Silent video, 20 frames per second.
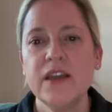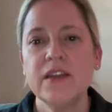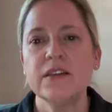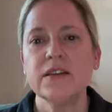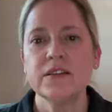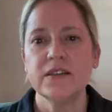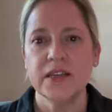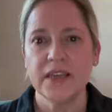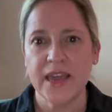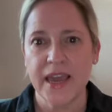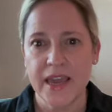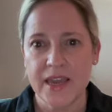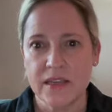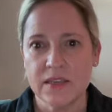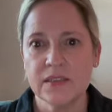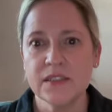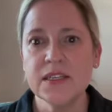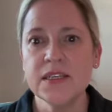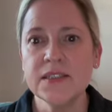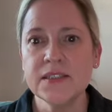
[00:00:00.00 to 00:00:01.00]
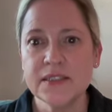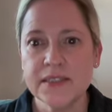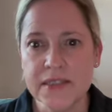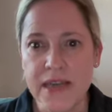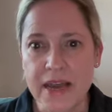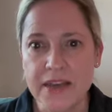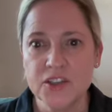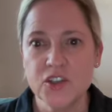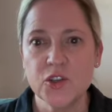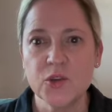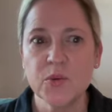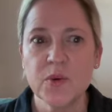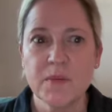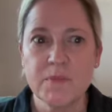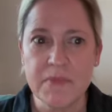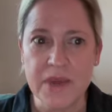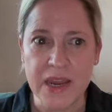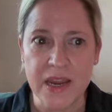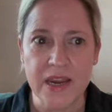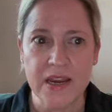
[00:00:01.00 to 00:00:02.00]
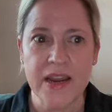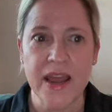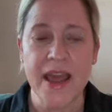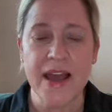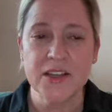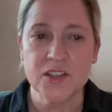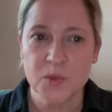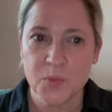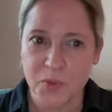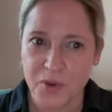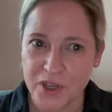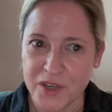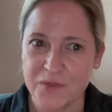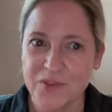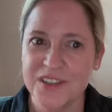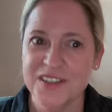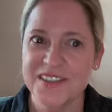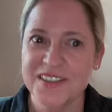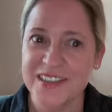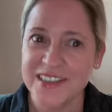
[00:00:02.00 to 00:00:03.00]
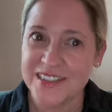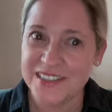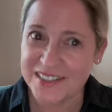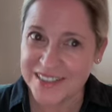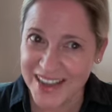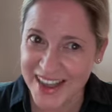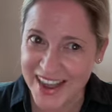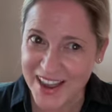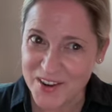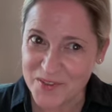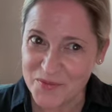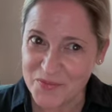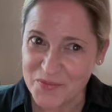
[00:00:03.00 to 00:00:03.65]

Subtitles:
that the case is set to remain as previously set.